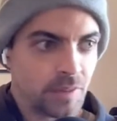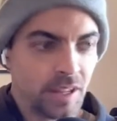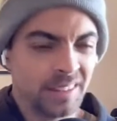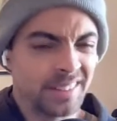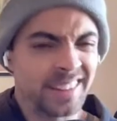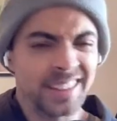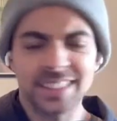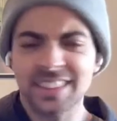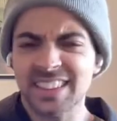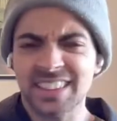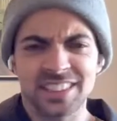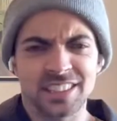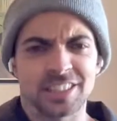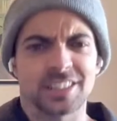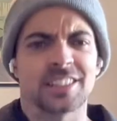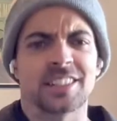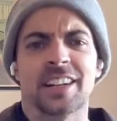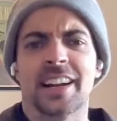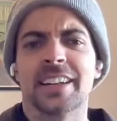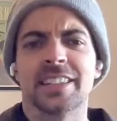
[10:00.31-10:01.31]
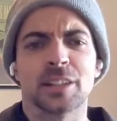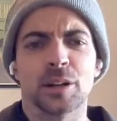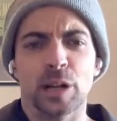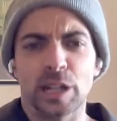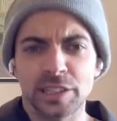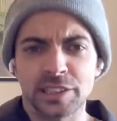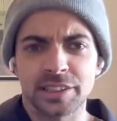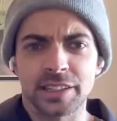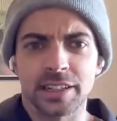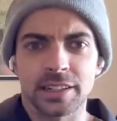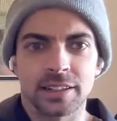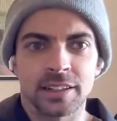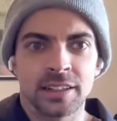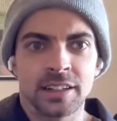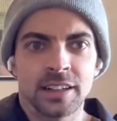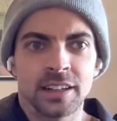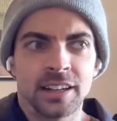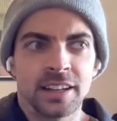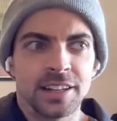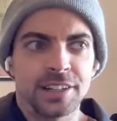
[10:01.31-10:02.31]
And this is
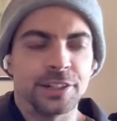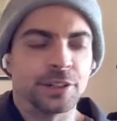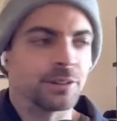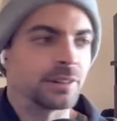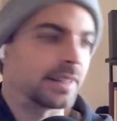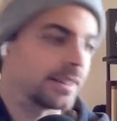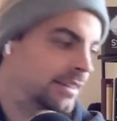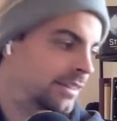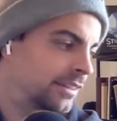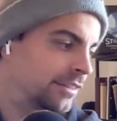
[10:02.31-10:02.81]
you know,